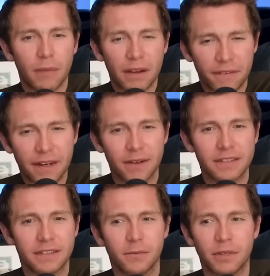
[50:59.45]
My fear
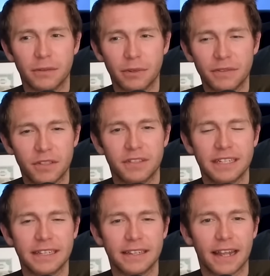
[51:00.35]
is that we, we've just
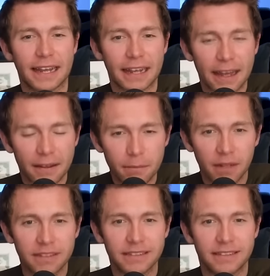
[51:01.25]
seen like
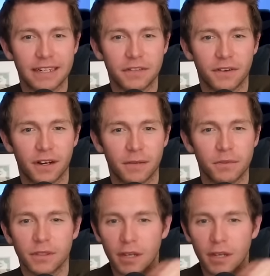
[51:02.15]
multi-stage firms